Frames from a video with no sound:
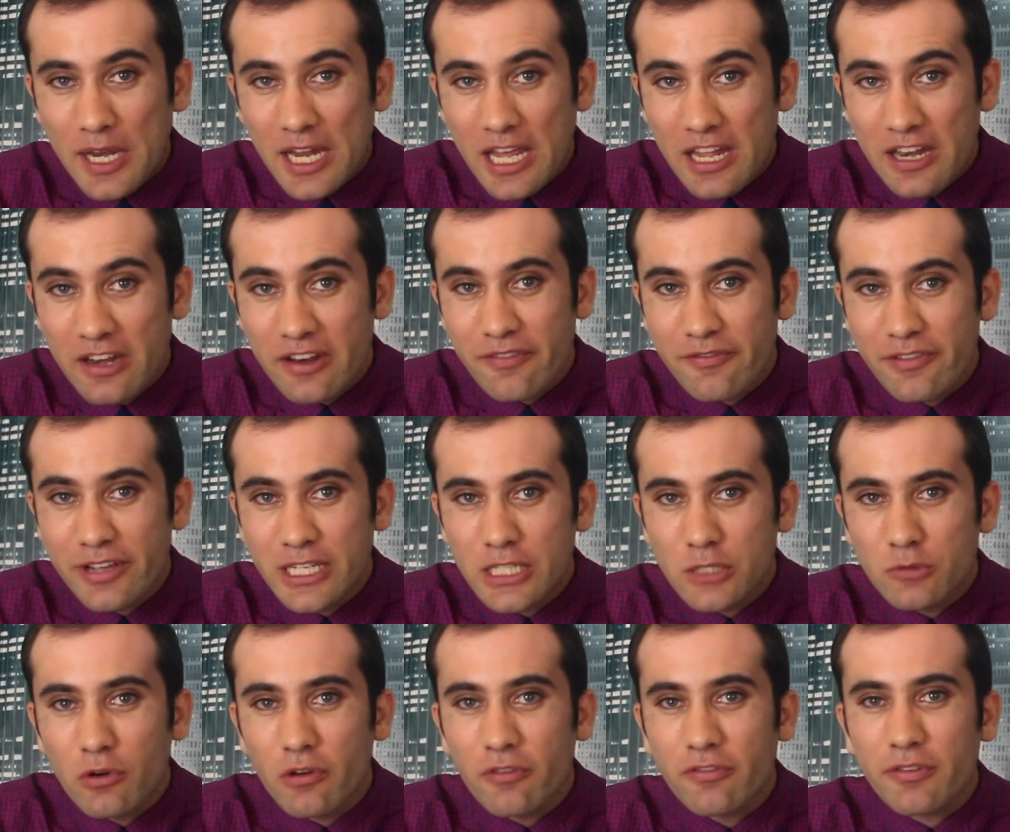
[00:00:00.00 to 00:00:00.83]
an
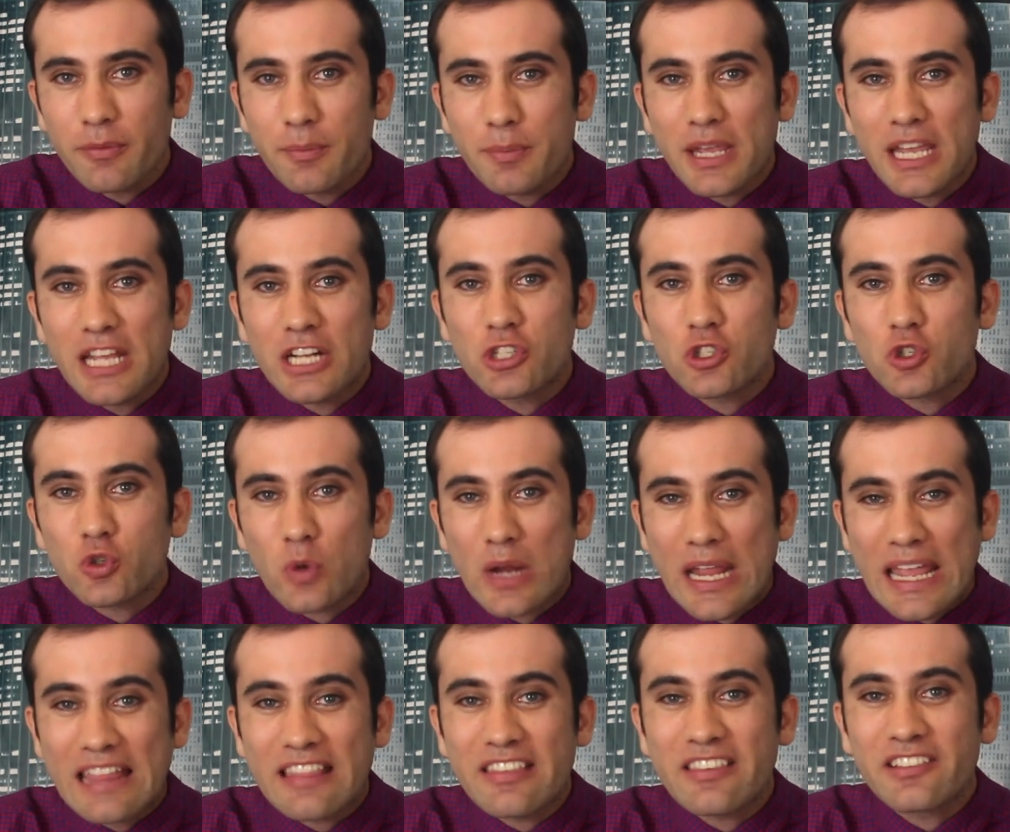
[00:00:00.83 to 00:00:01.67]
individual for being
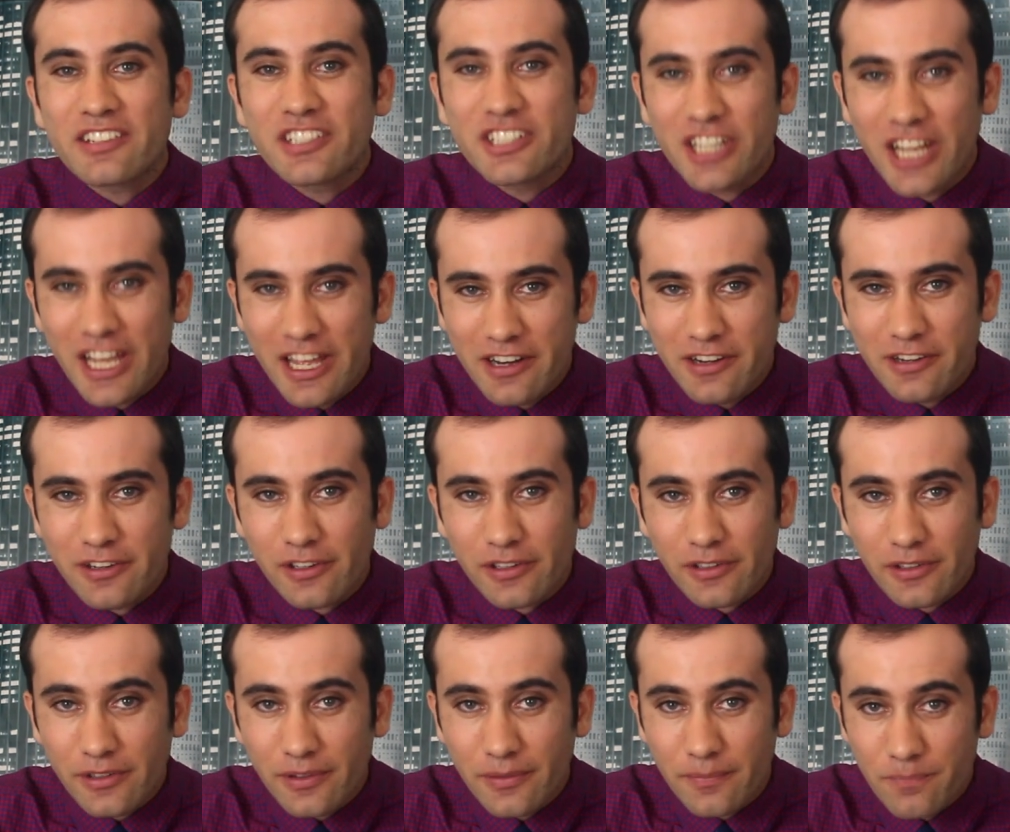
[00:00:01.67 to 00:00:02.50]

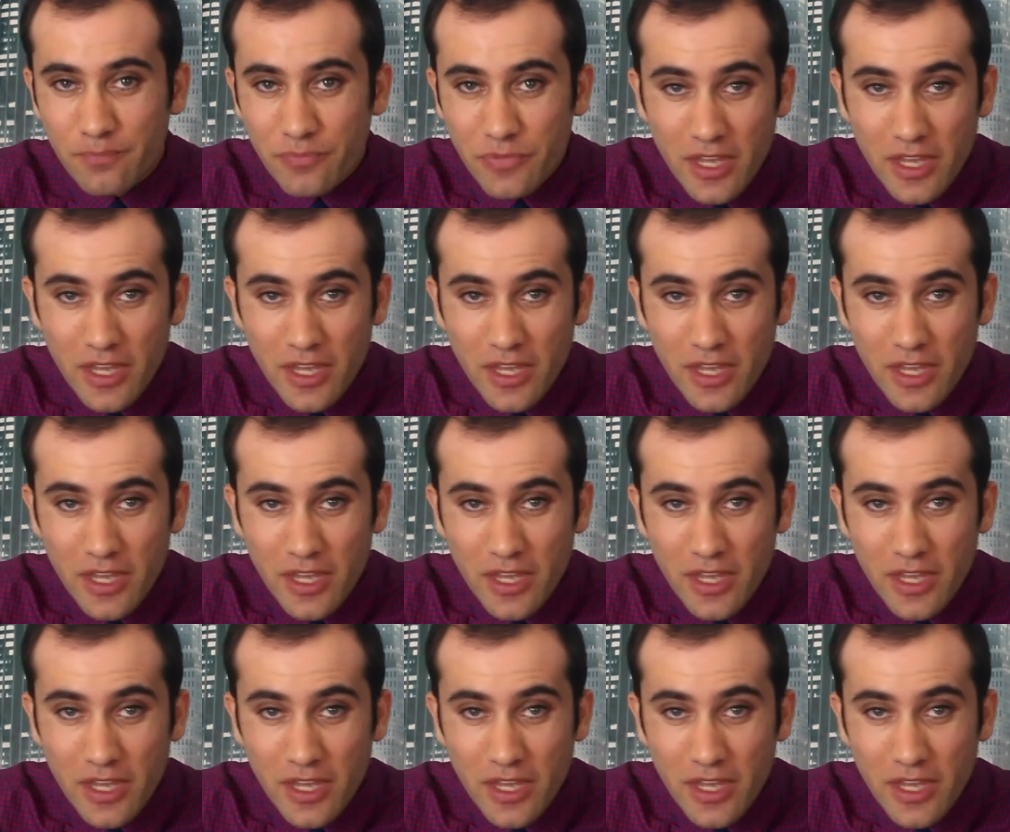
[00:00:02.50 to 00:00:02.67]
transgendered.